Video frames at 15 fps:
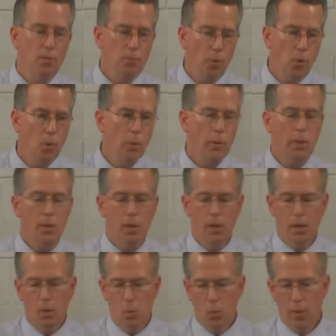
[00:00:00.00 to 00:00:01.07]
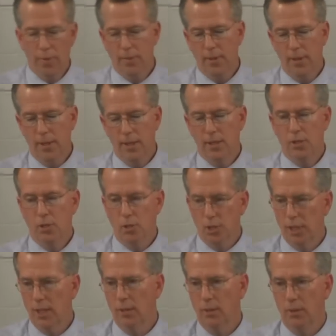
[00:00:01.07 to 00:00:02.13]
forward with
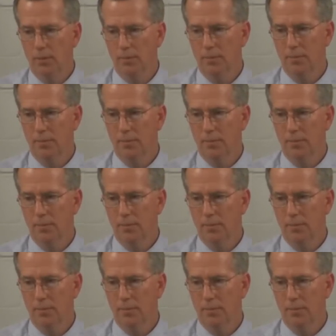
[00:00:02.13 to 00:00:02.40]
zeal.